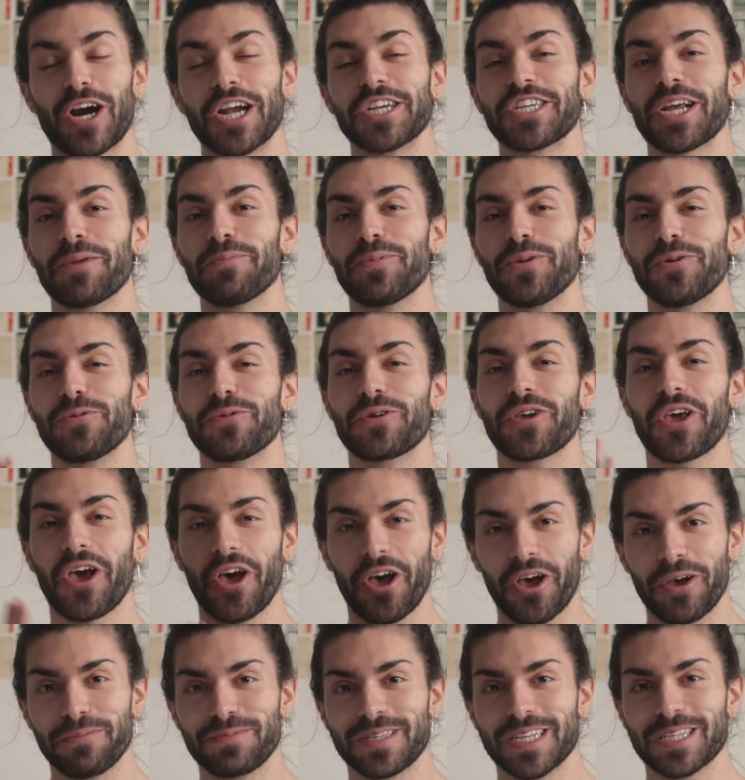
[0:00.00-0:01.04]
Dry shampoo
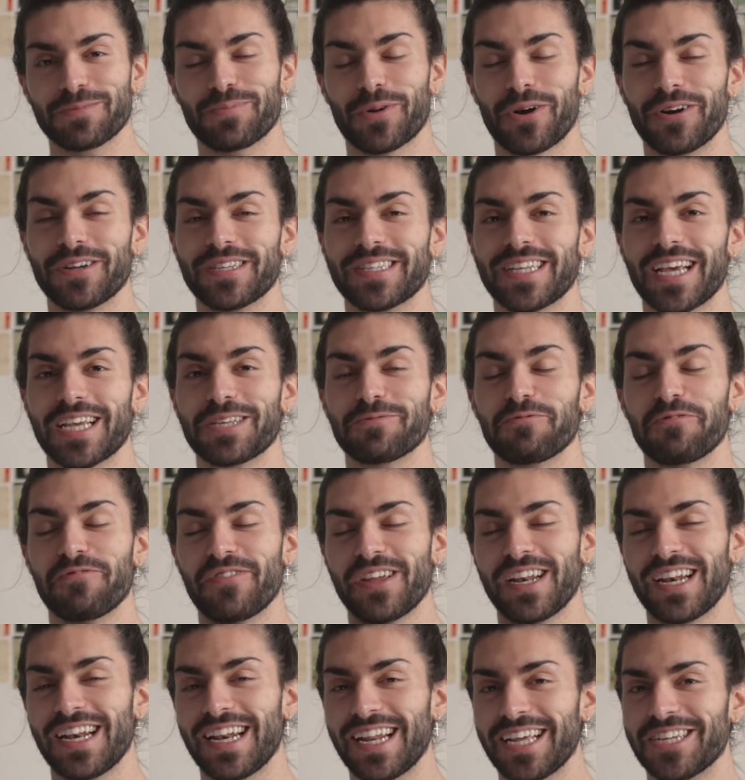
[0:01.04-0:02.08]
curbs this process
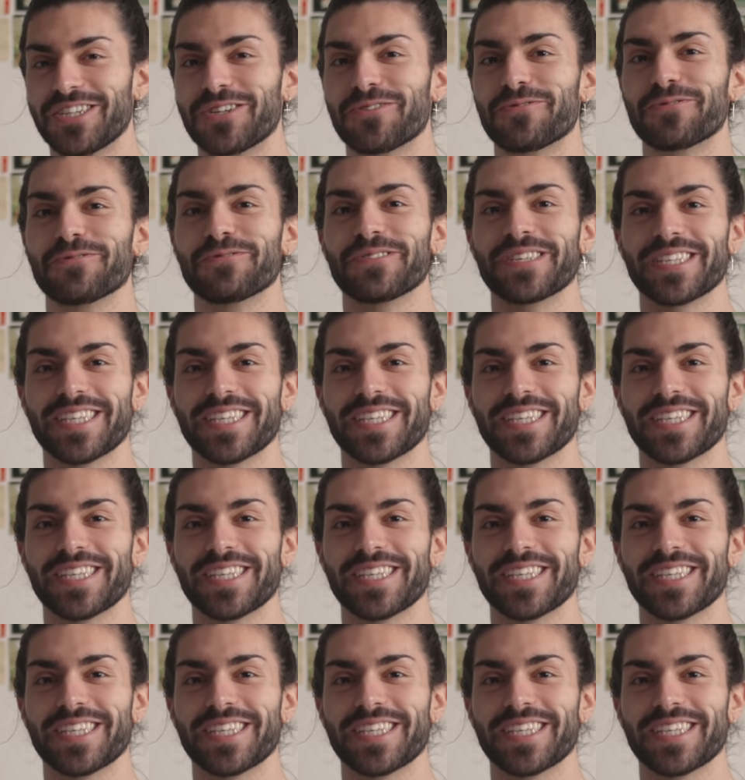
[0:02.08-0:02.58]
within literal